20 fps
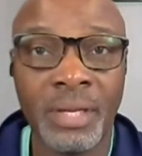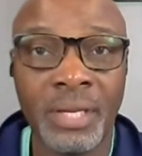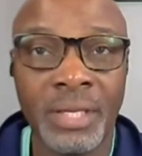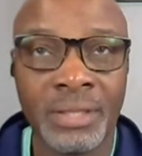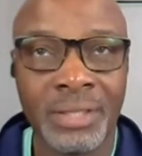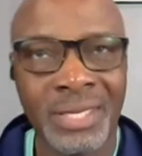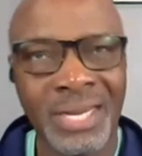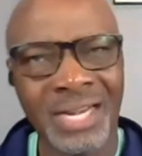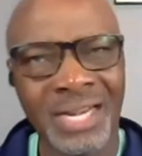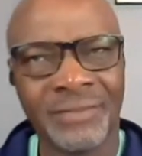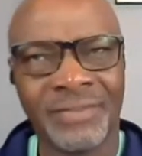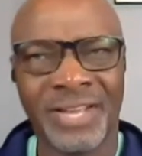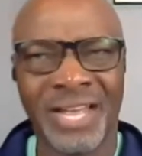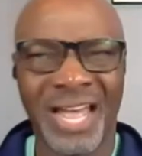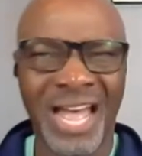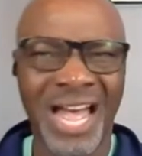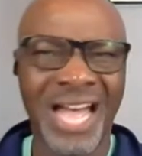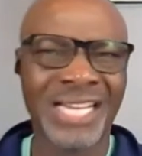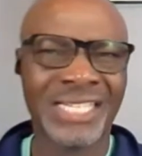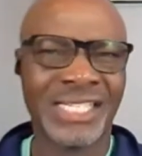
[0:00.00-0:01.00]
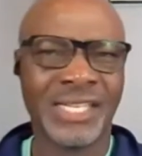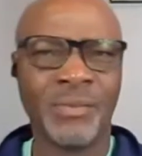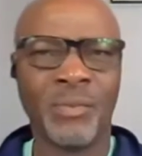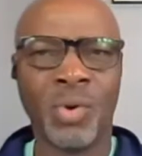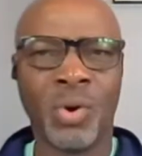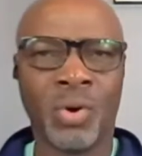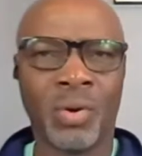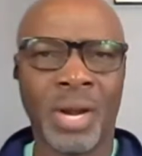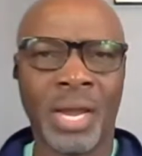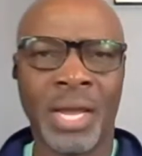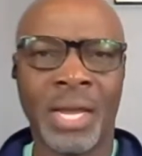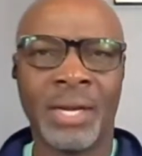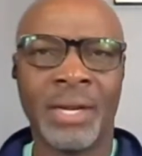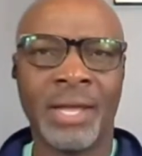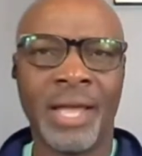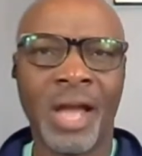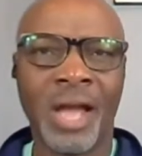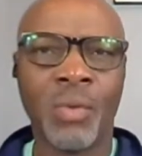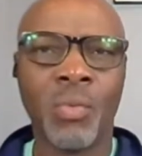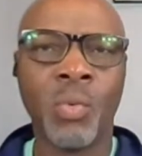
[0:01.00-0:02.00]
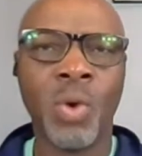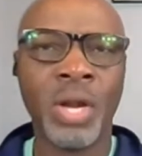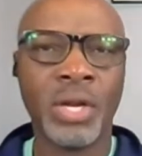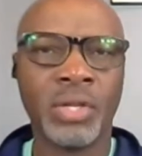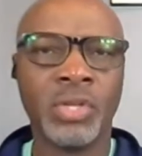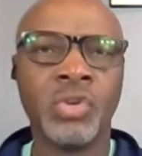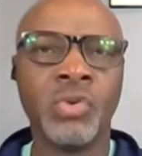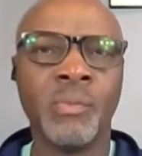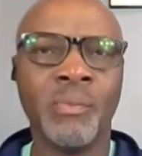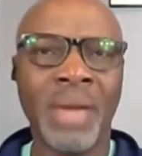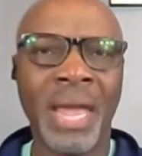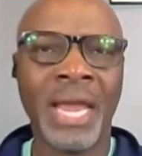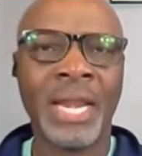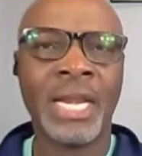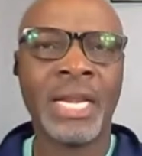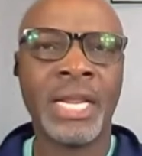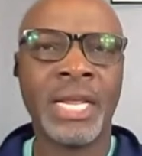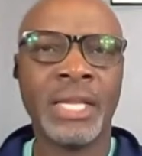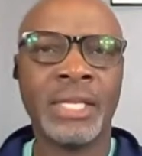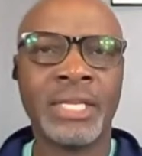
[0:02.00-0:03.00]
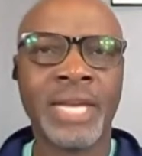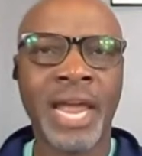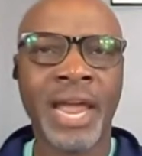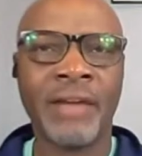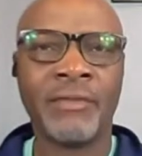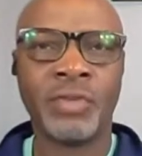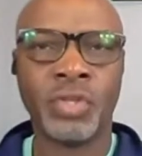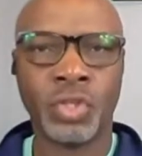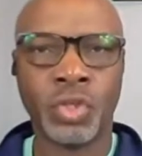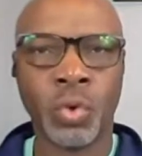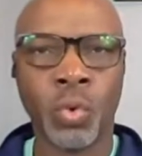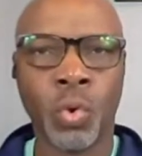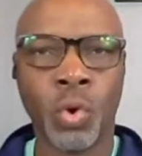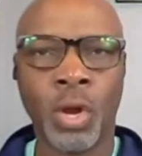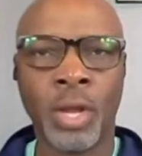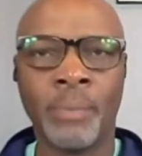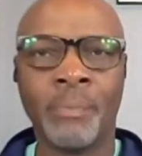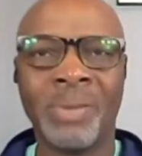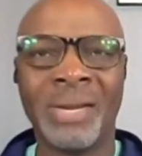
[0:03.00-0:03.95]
It's kind of an oxymoron. I want humanity to have joy,